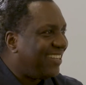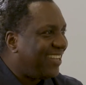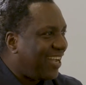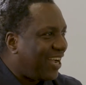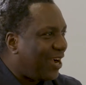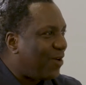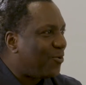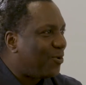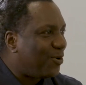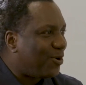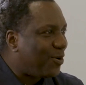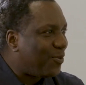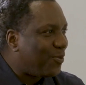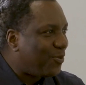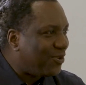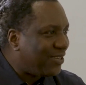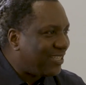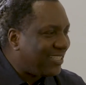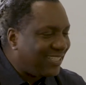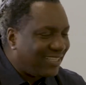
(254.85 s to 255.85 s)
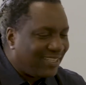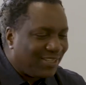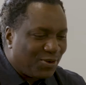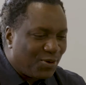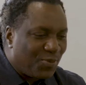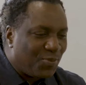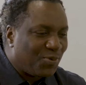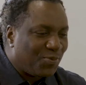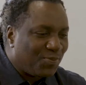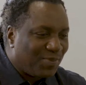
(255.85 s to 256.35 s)
I woke up one day,
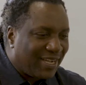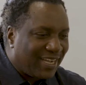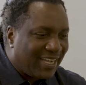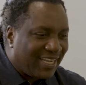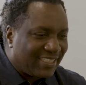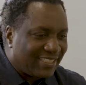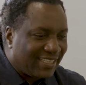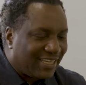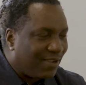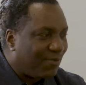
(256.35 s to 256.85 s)
opened my eyes,